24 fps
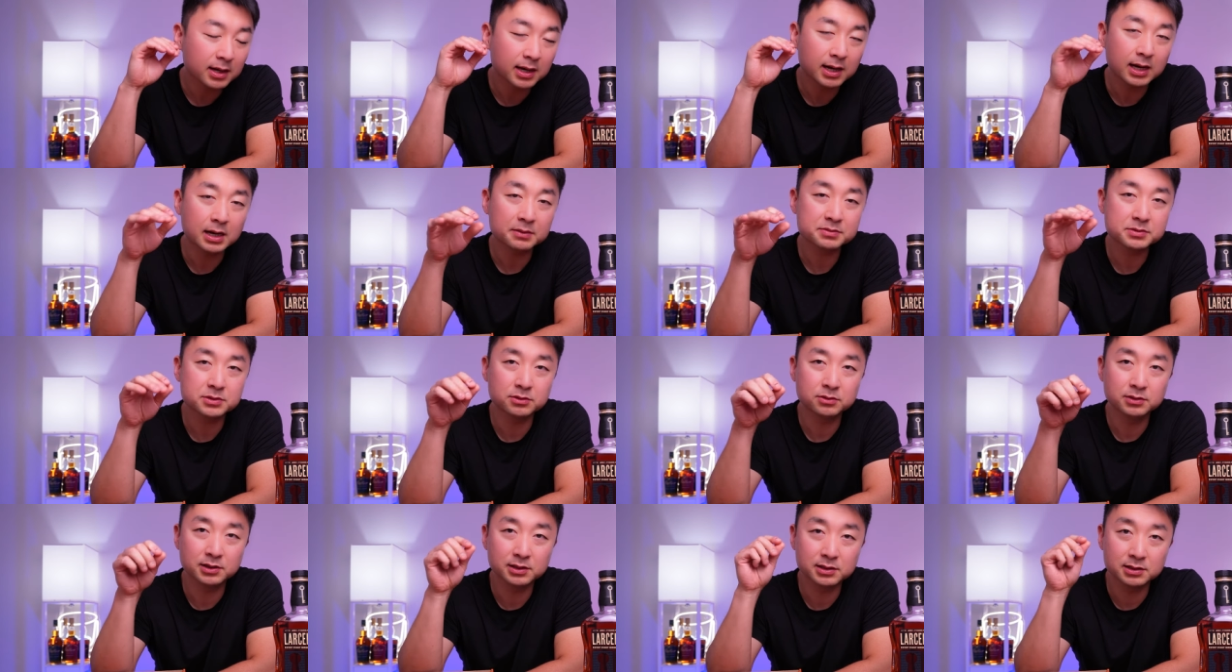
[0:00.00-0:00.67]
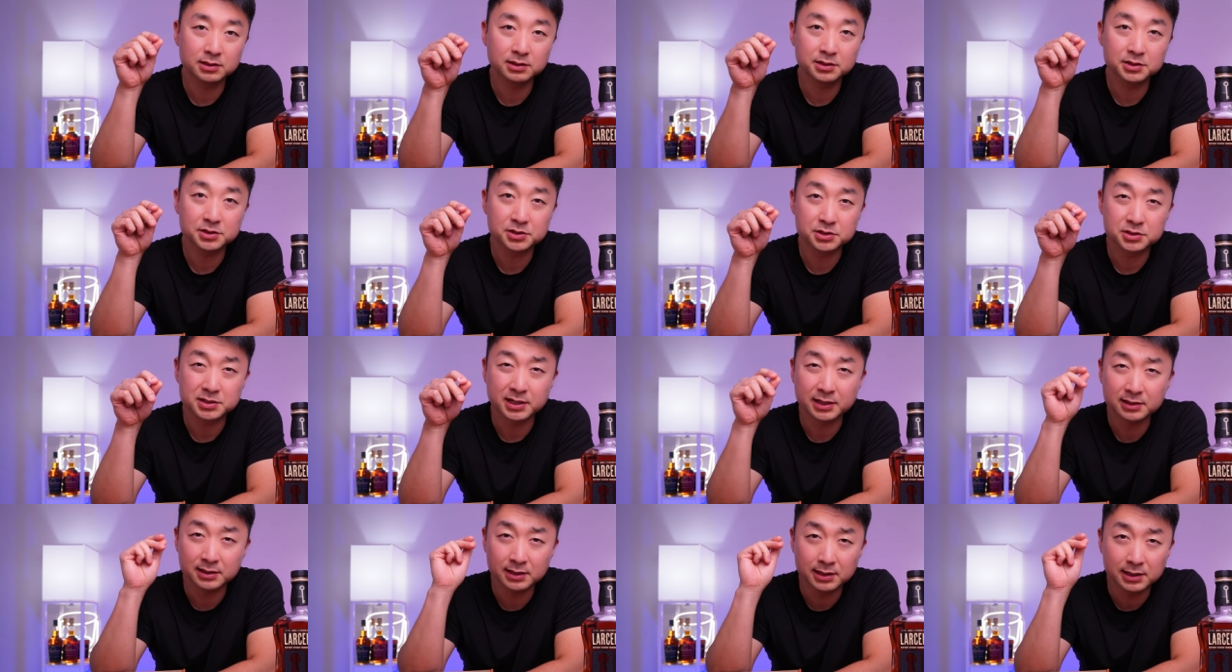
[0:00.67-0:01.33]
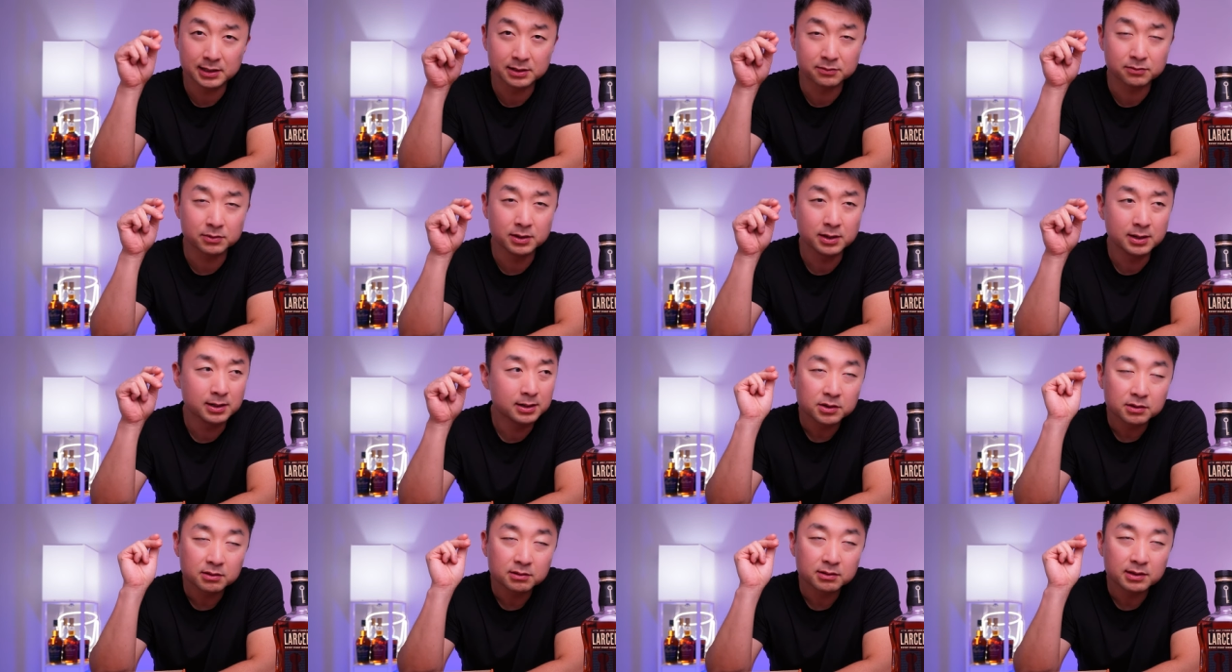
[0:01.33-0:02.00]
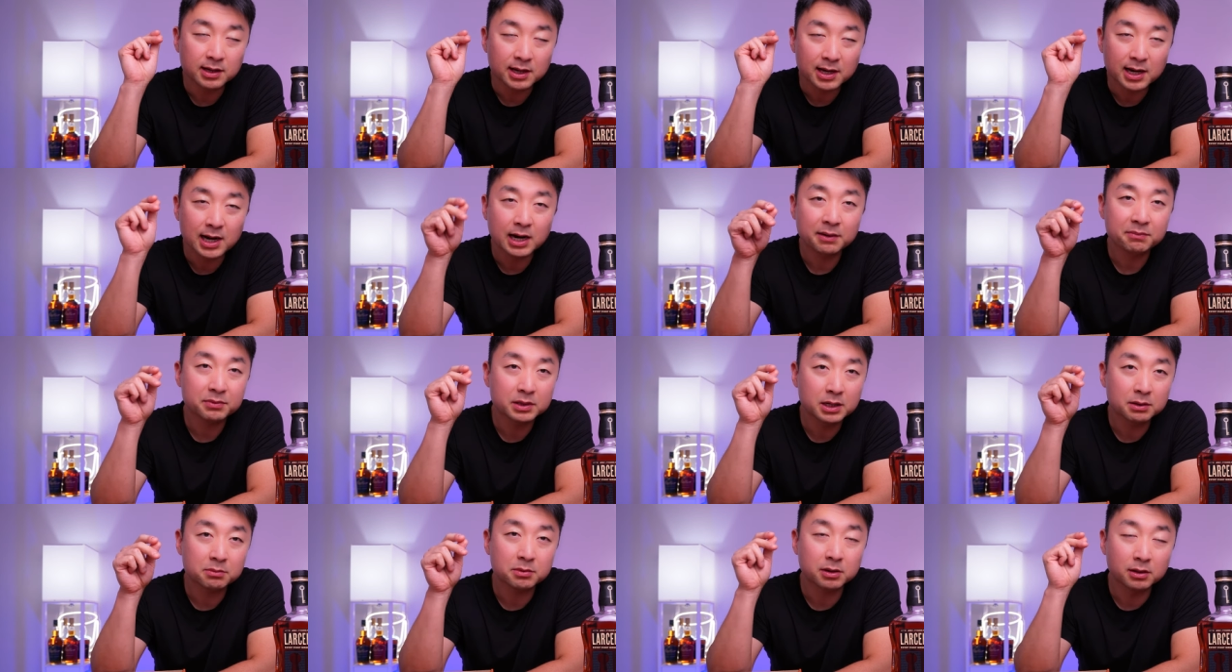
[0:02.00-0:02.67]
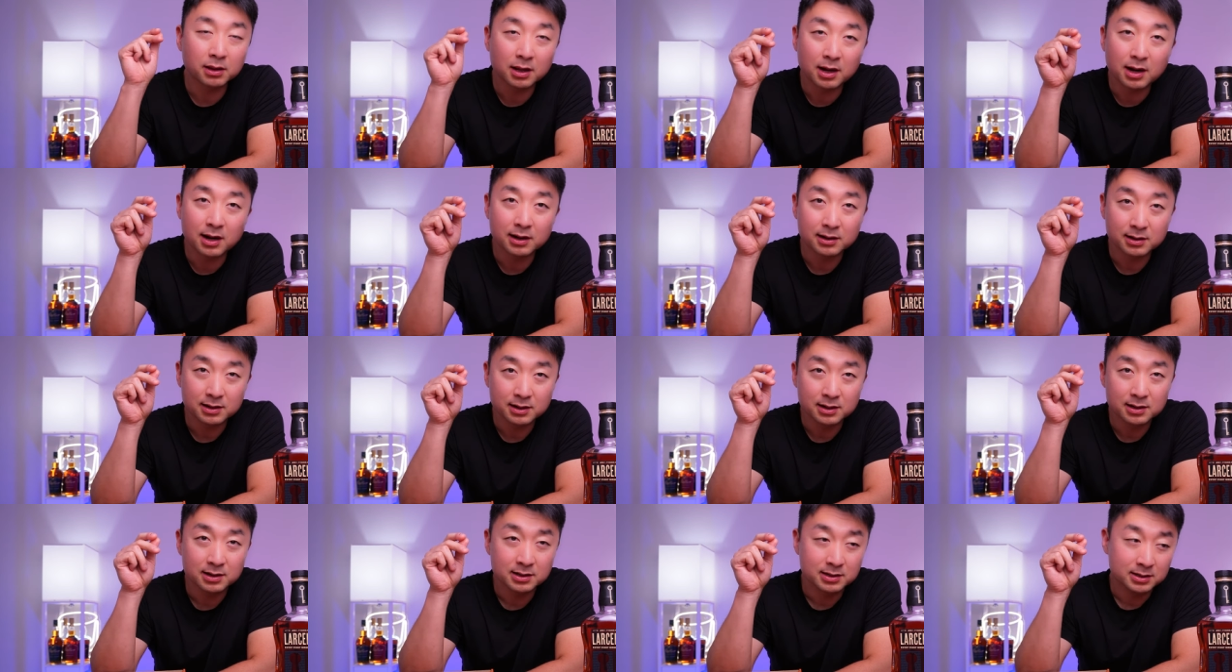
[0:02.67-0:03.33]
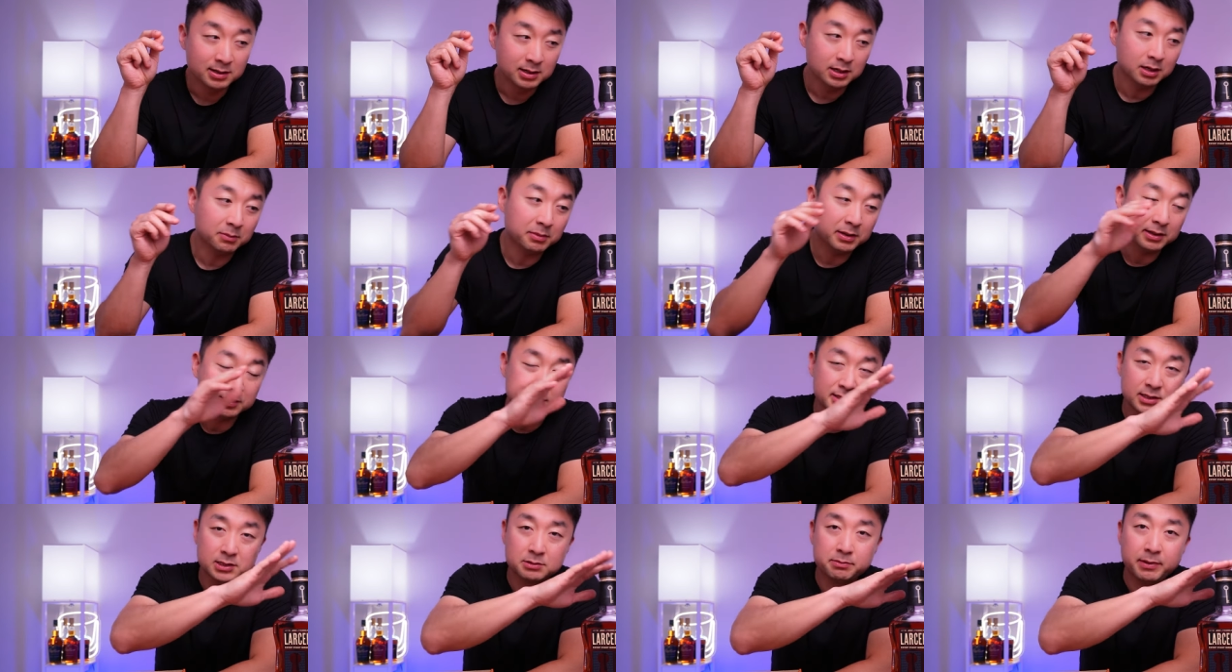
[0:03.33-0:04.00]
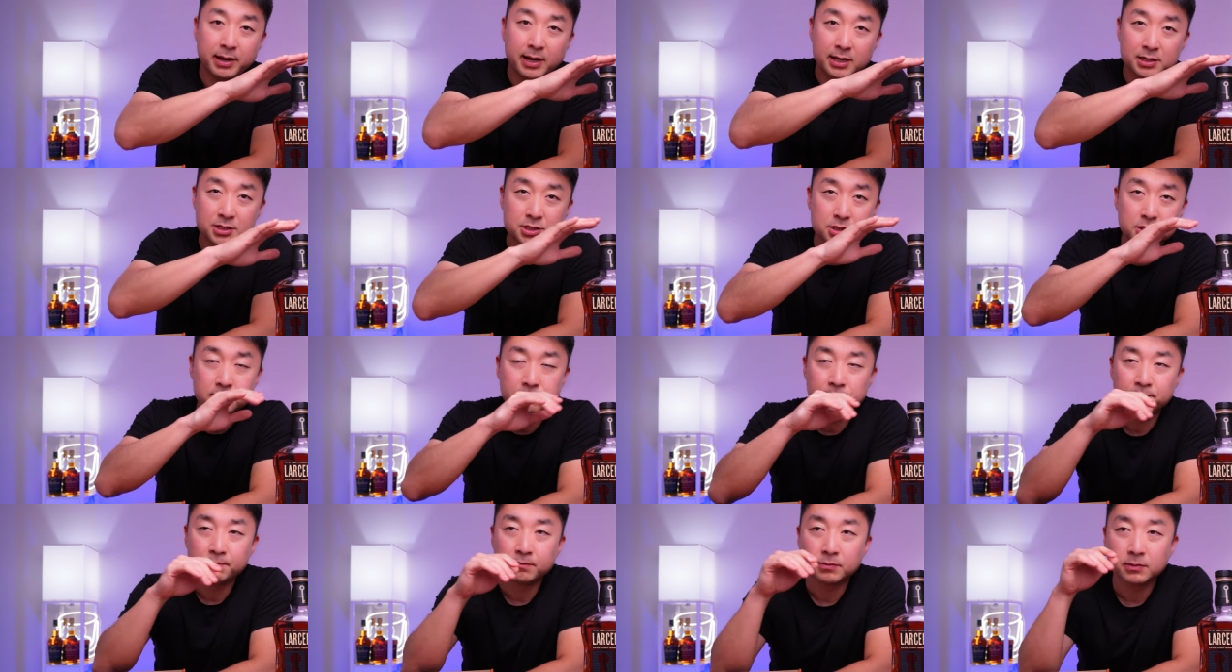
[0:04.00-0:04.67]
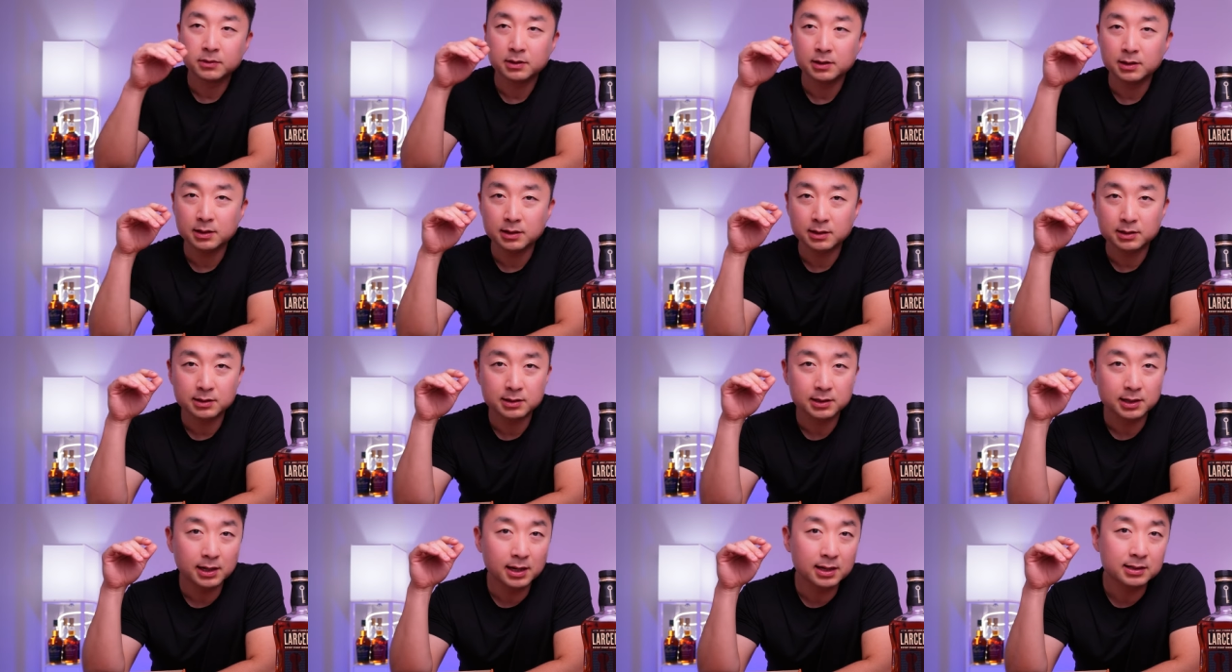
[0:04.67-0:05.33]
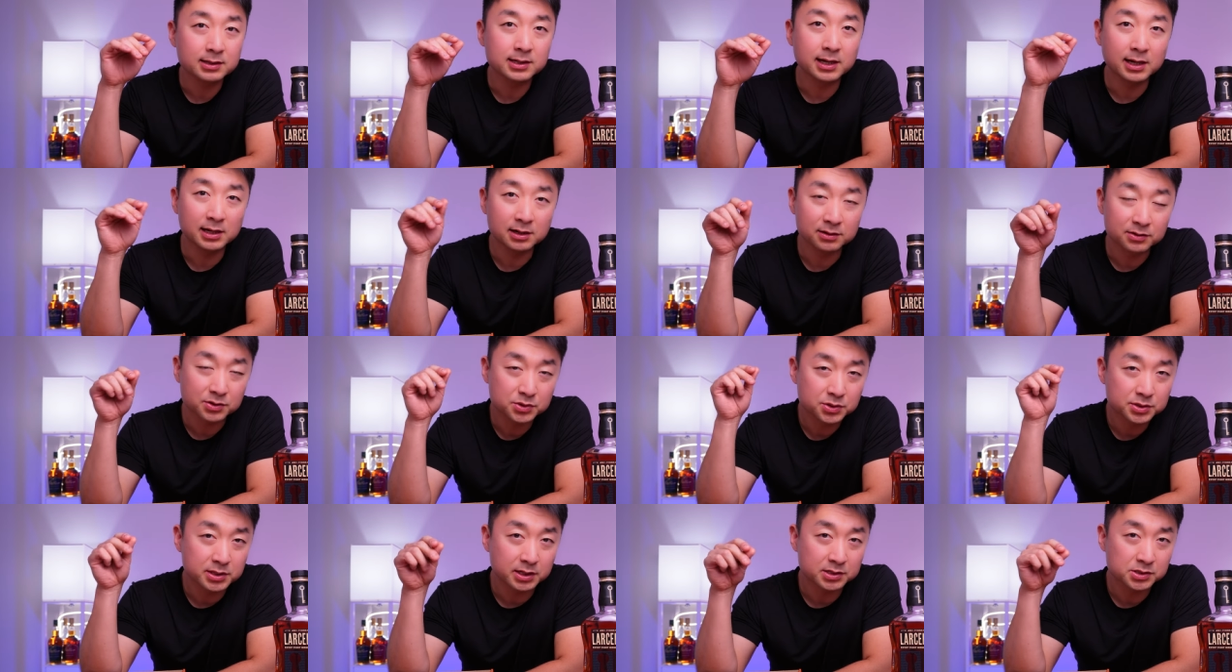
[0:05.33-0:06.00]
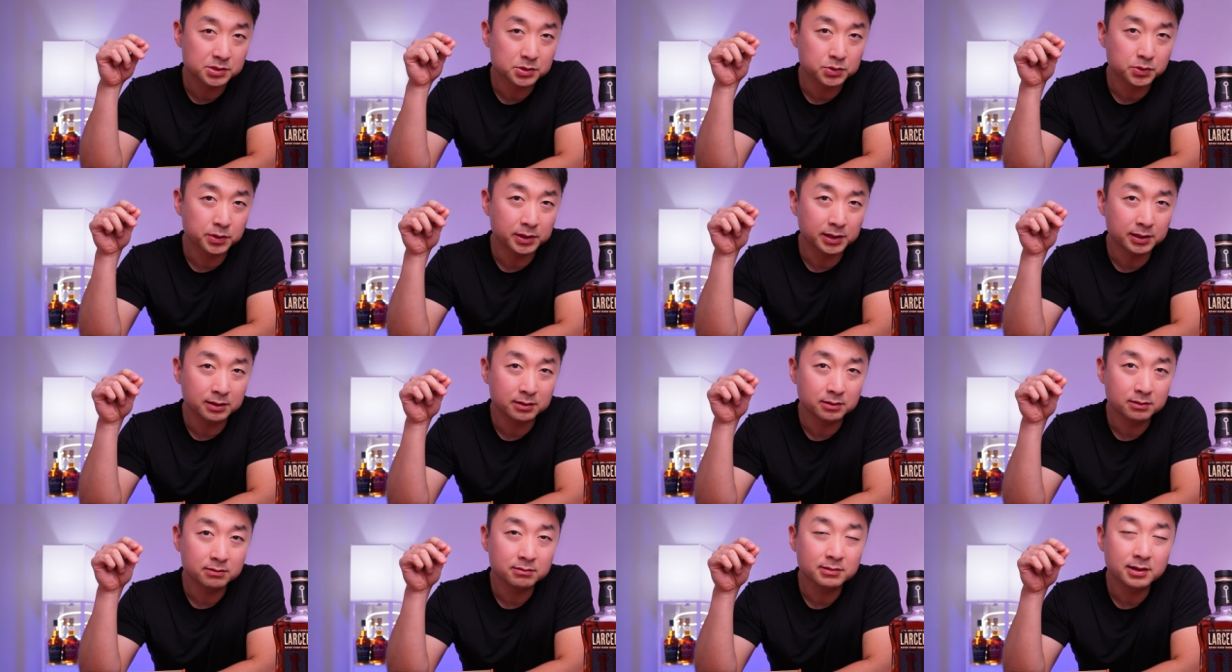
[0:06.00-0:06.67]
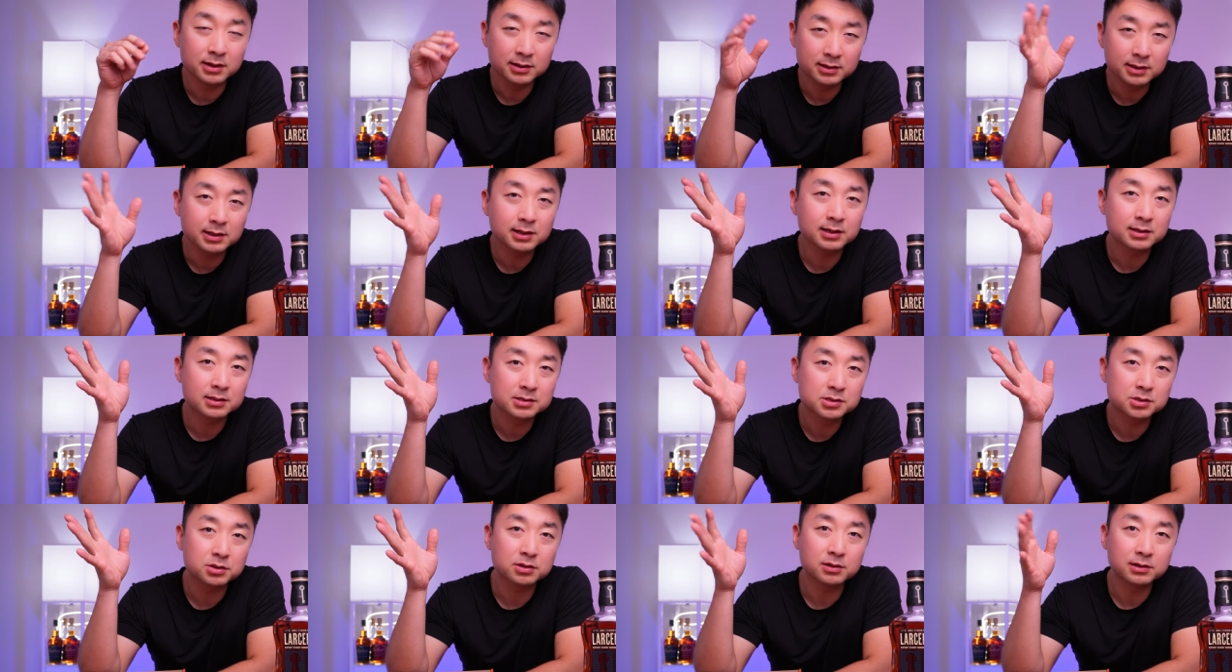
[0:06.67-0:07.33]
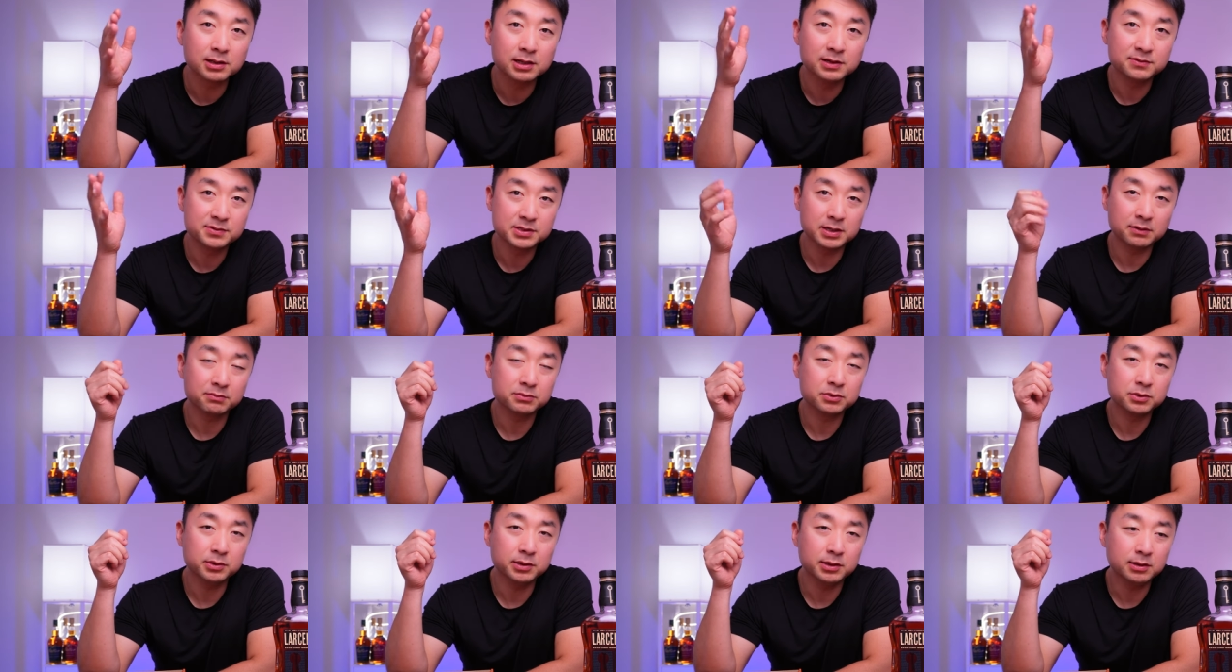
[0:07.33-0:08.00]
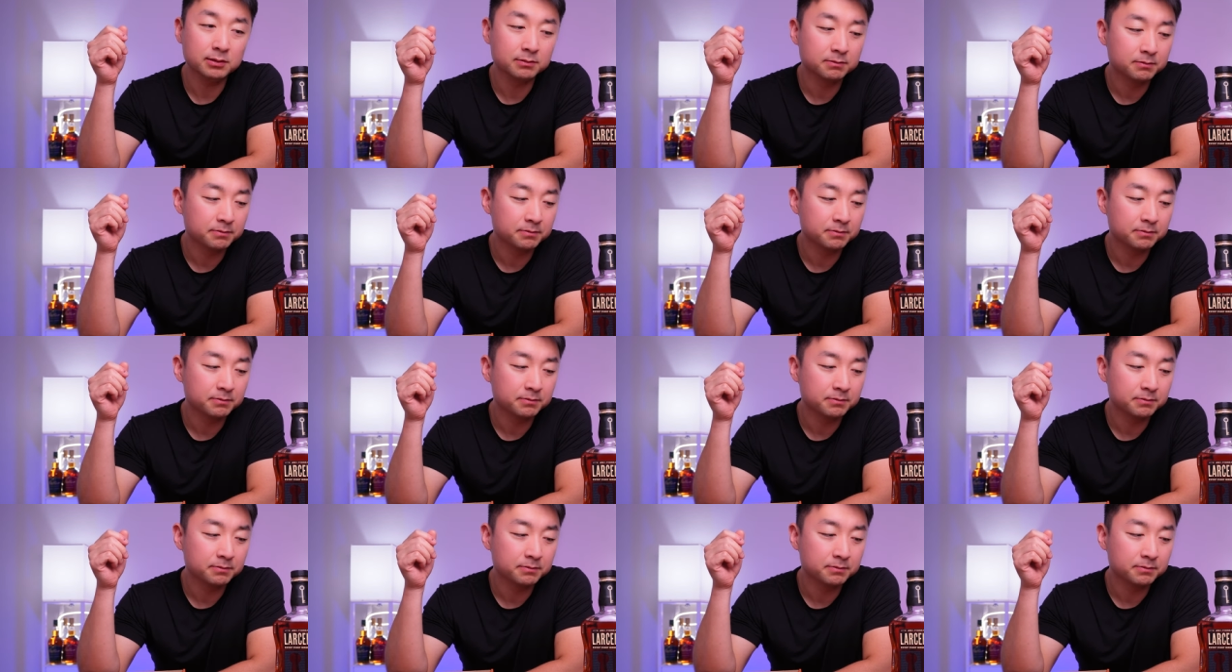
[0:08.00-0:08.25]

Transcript: Absolutely delicious. I think it, they hyped up a lot about this batch at the, at the end of 2022, I think it sort of lives up to it.